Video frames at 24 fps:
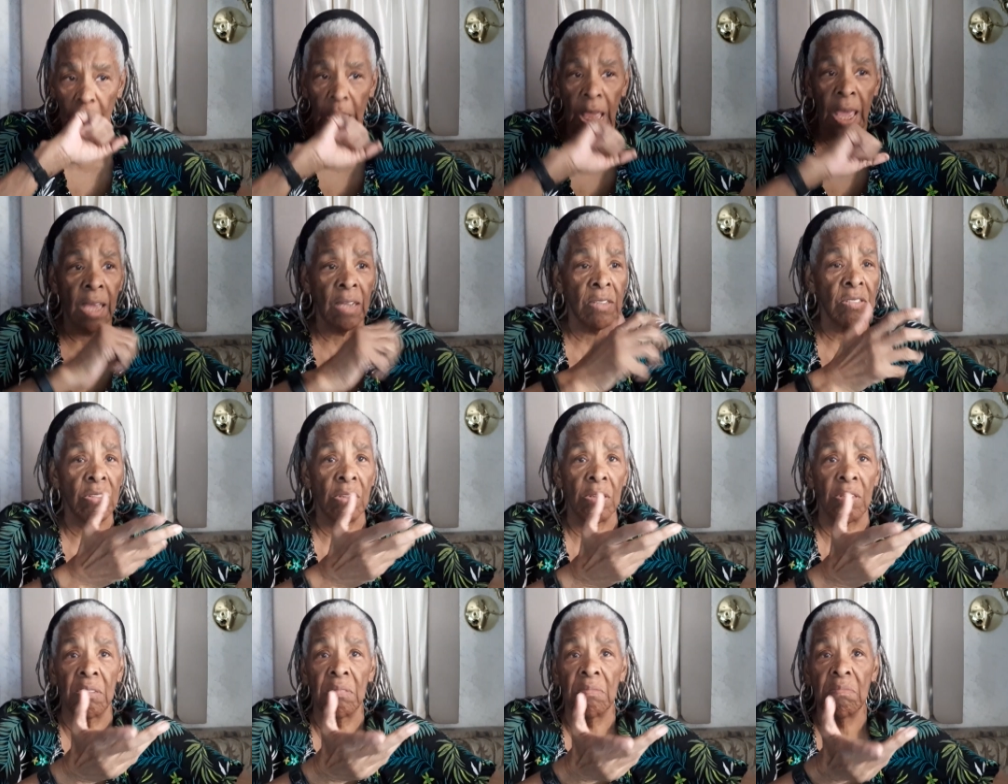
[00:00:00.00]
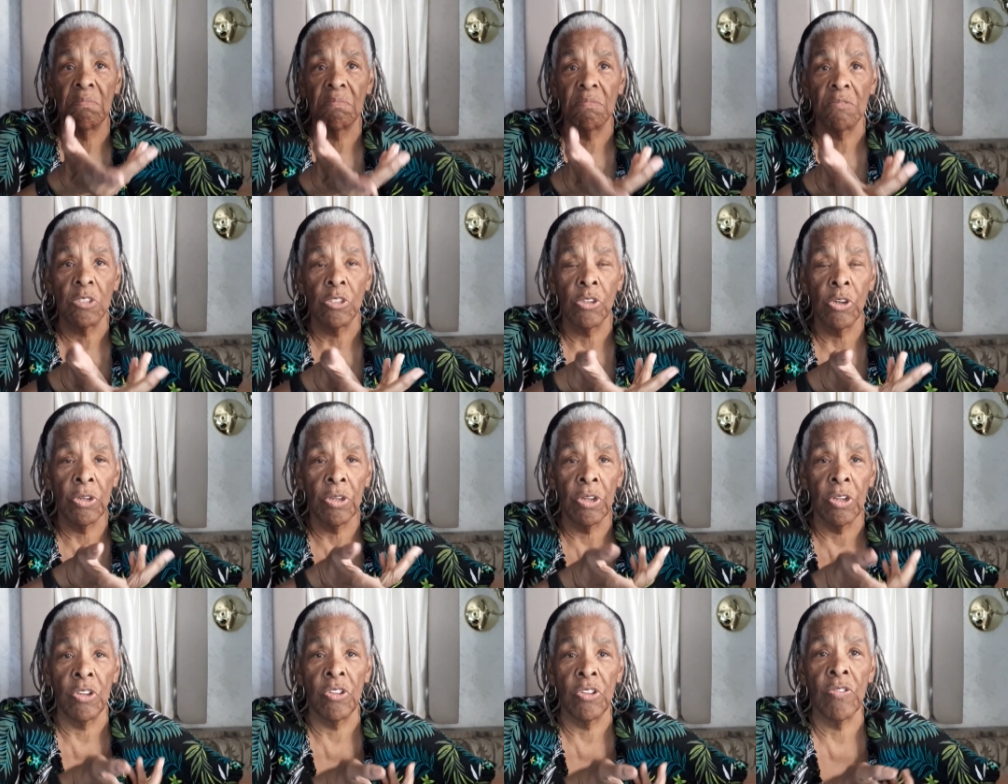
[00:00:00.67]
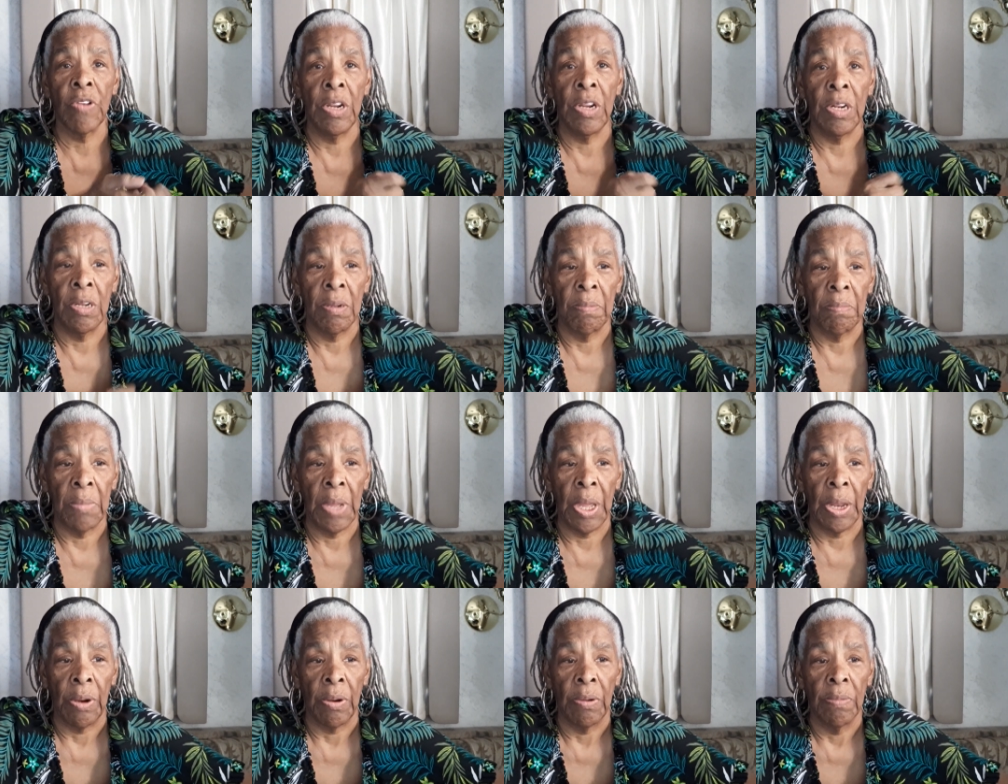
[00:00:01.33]
Excellent. Couldn't have trained him
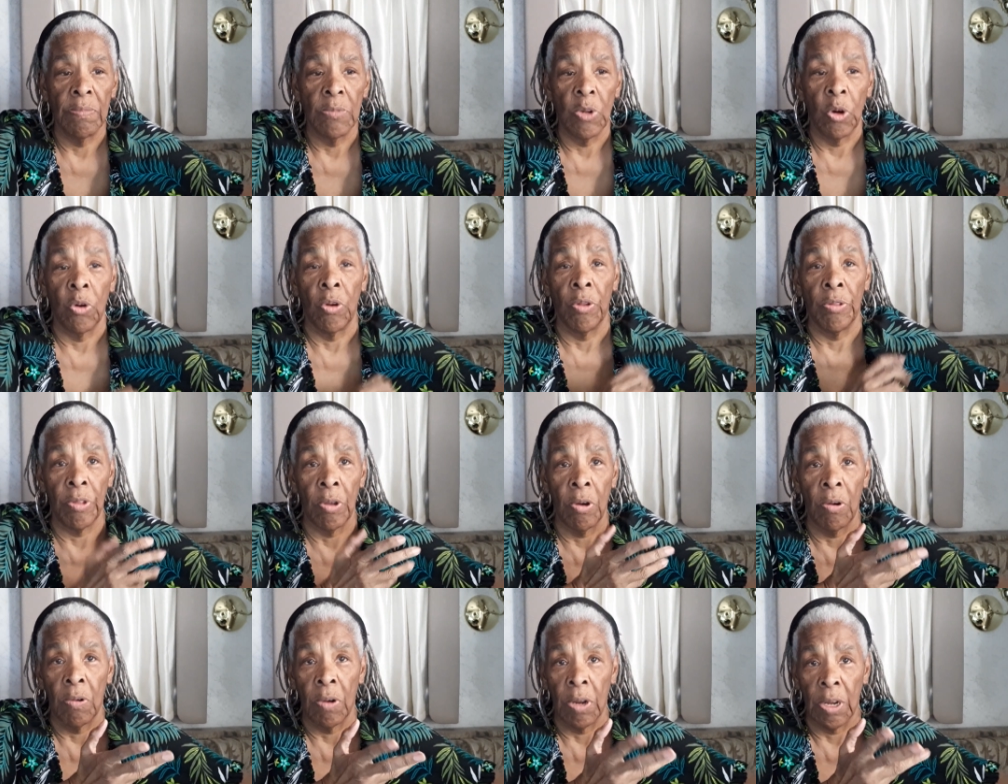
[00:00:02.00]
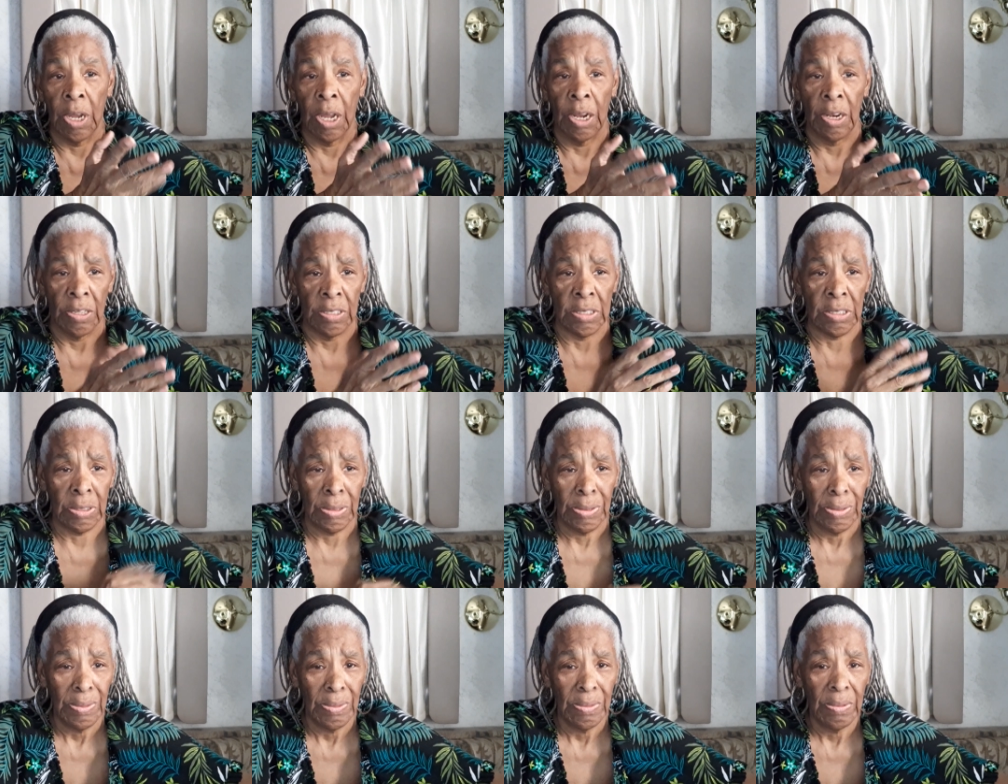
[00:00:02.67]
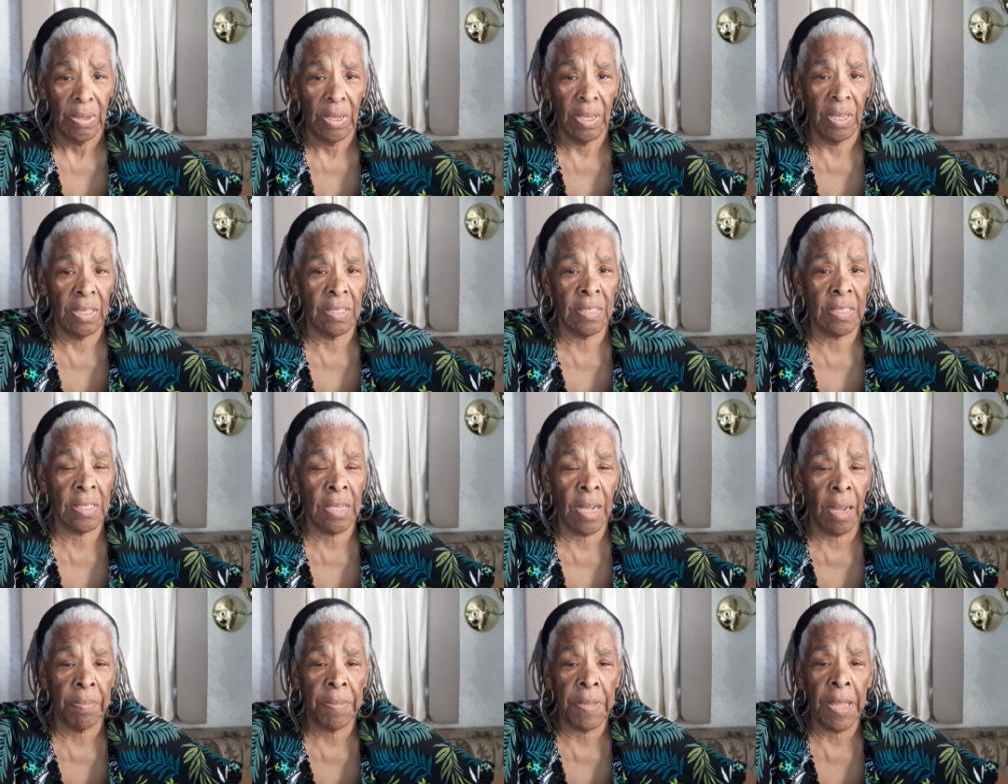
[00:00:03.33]
better, although I got to
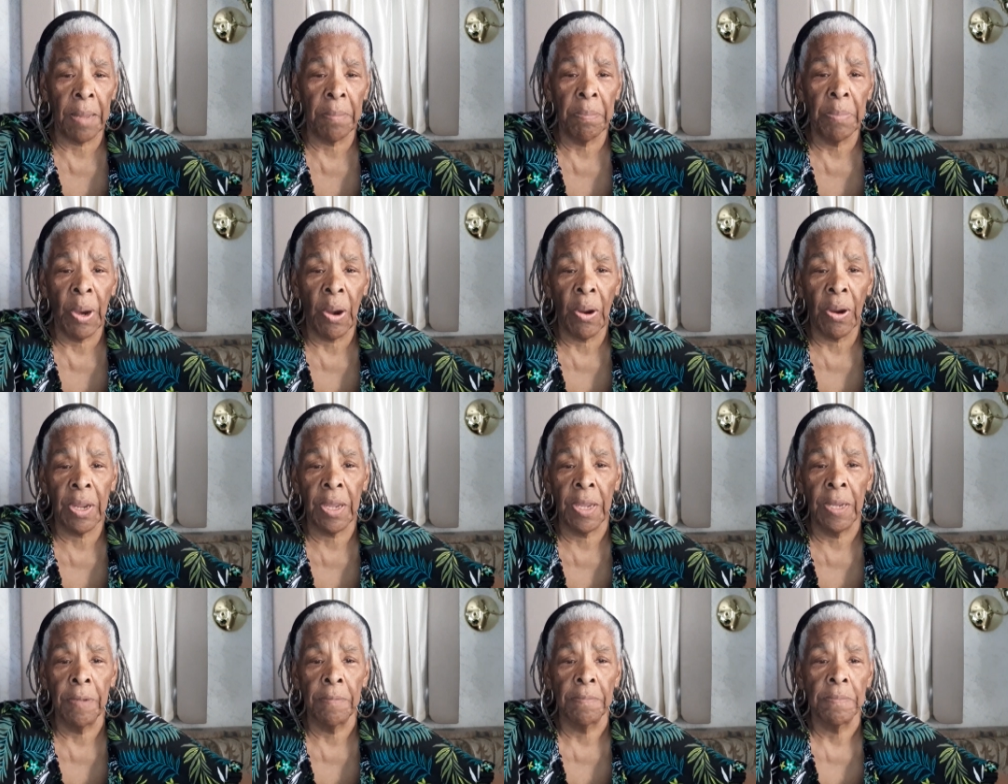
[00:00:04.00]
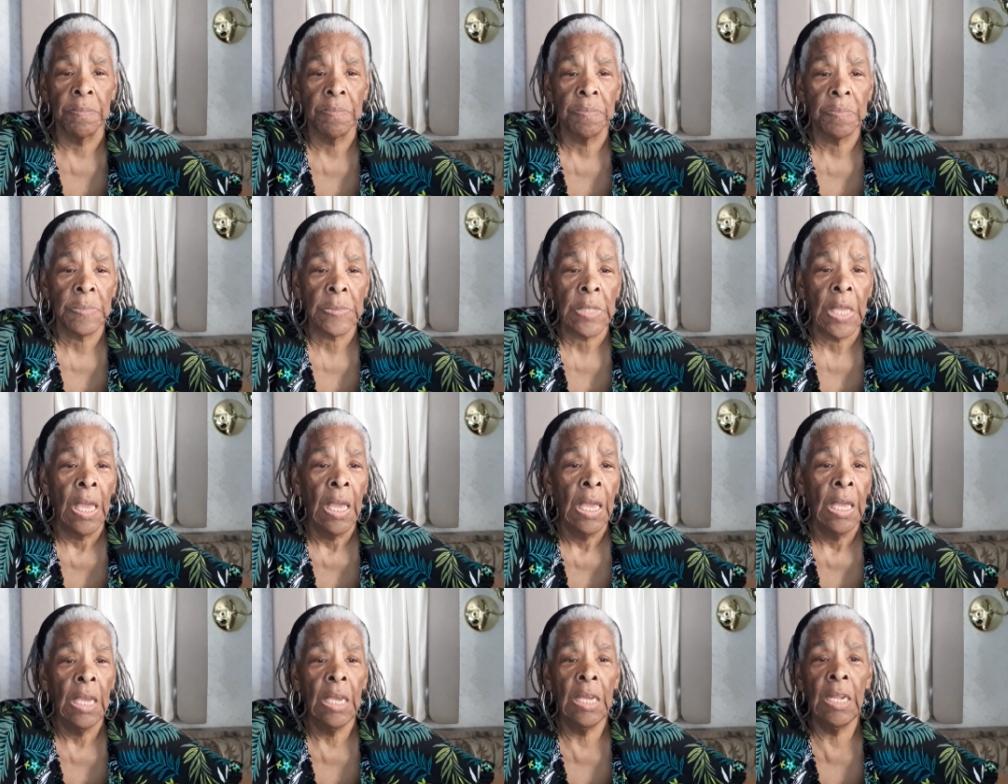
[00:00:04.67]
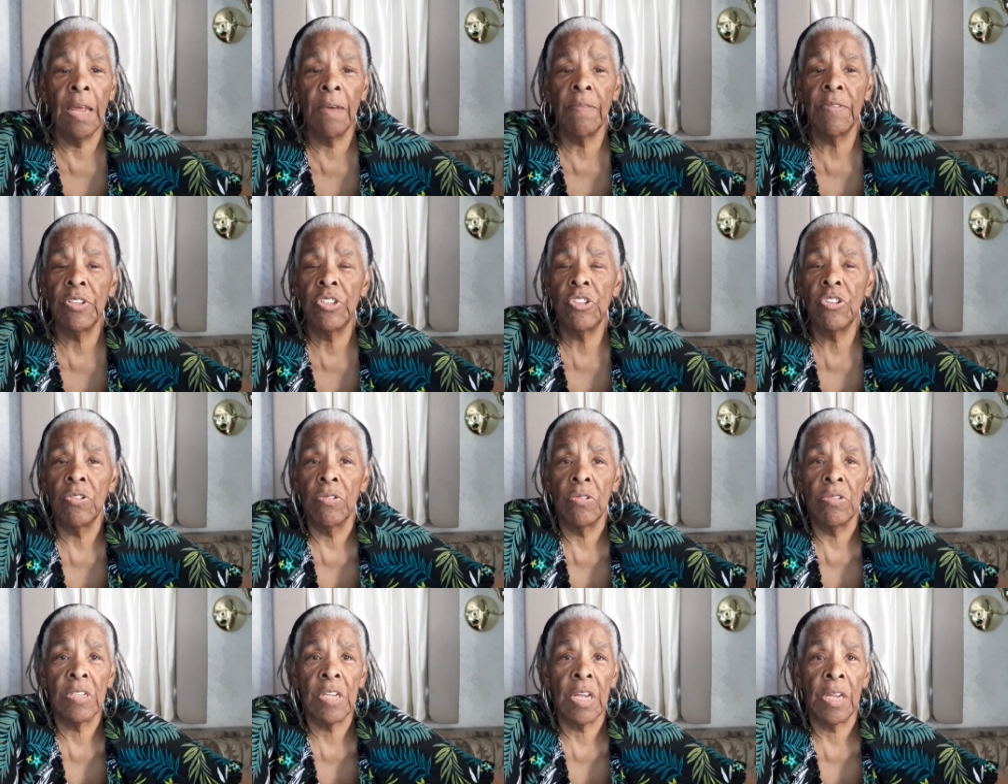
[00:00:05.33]
stop that barking. He never
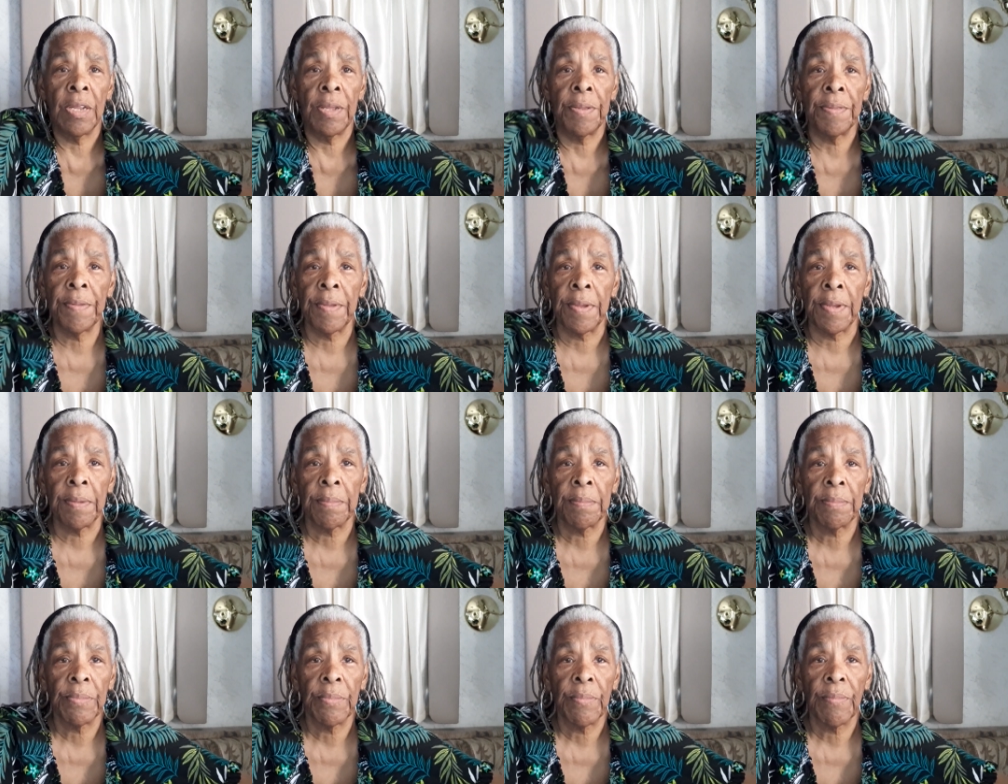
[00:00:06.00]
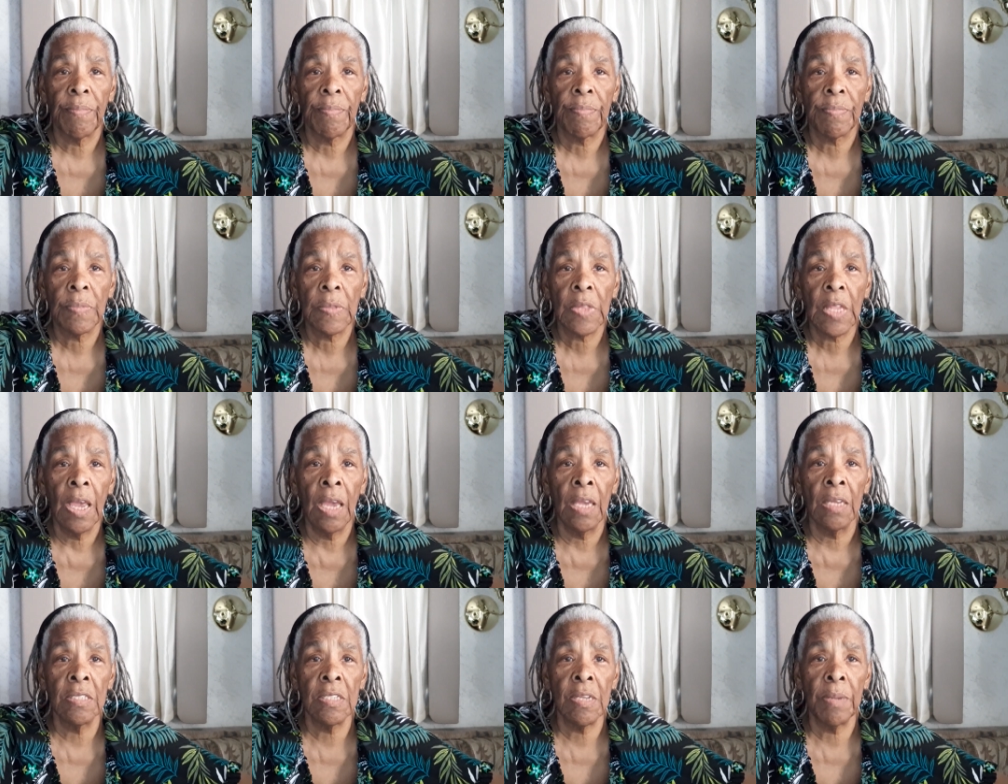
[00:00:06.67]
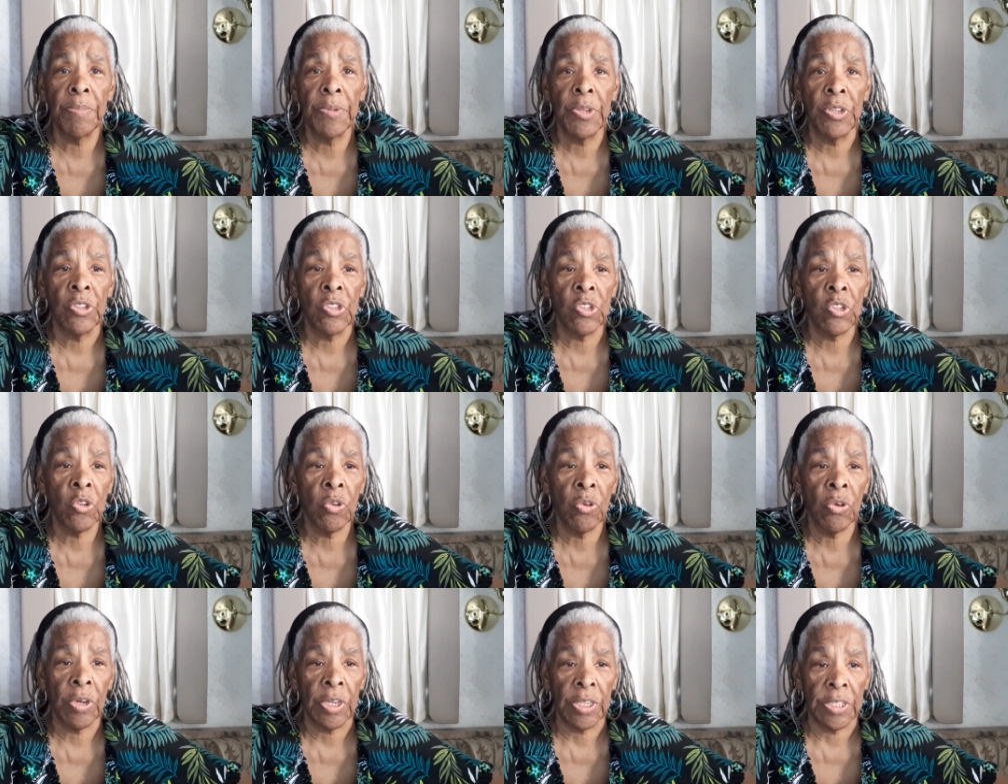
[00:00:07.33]
chews anything except his
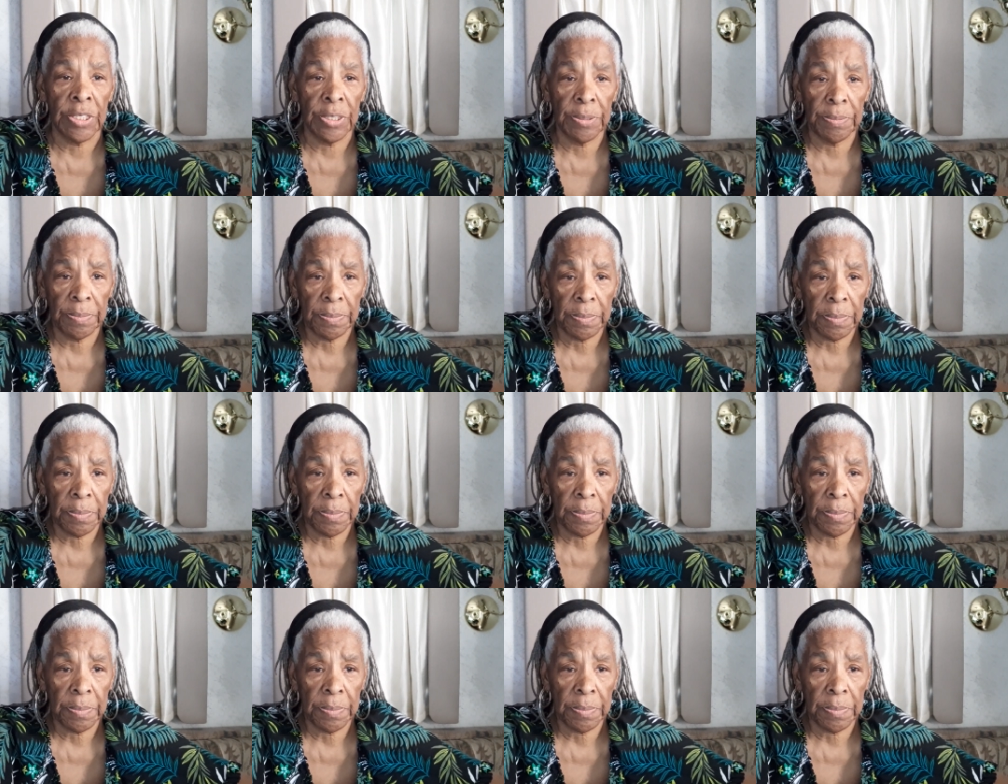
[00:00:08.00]
toys.